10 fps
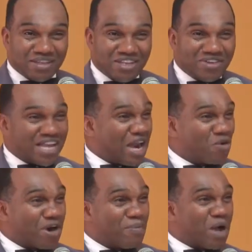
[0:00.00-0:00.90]
You ain't got
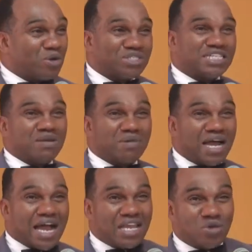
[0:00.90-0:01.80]
to worry about who's sitting
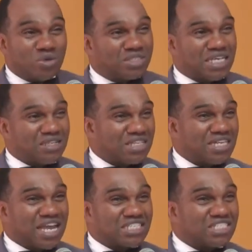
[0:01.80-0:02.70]
behind you, who's sitting to
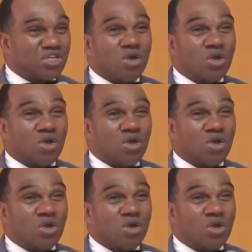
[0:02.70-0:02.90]
the next to you.